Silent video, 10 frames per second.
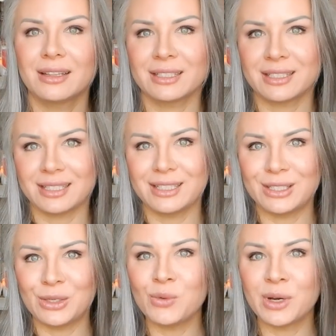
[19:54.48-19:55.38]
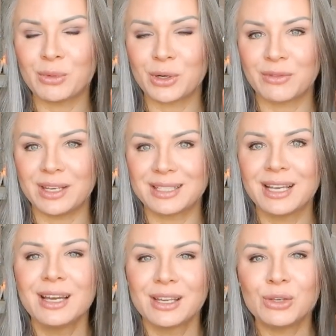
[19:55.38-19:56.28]
Let's let's do one more of these.
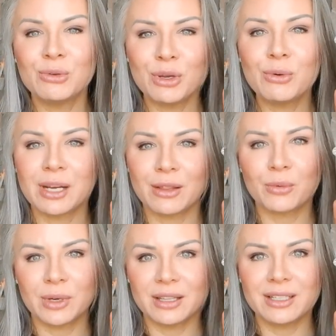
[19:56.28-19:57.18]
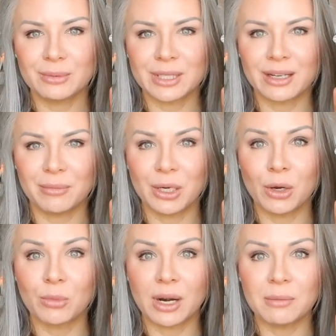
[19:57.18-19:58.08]
You knew another one of these was coming
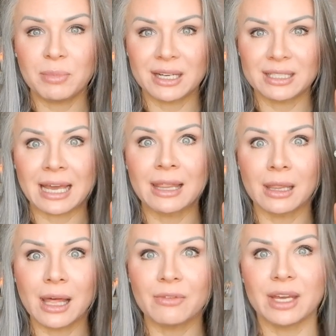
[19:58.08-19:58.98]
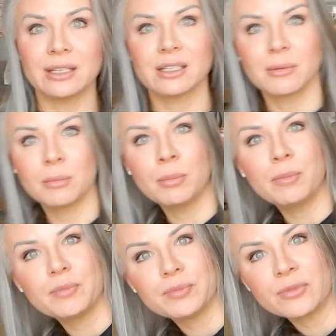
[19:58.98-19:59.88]
home, right? Because I love it.
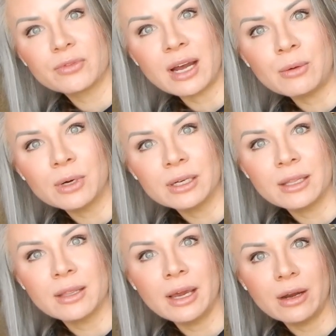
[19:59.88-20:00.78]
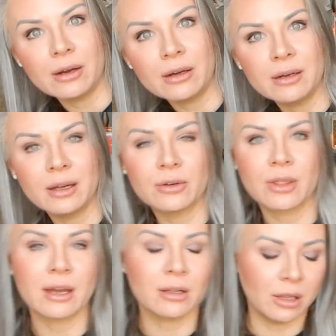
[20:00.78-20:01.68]
I've got one in there under
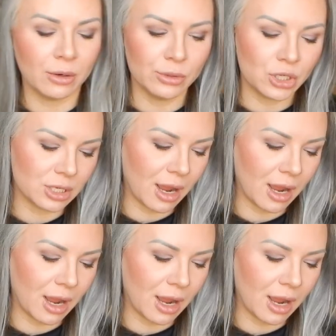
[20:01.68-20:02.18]
that cloche.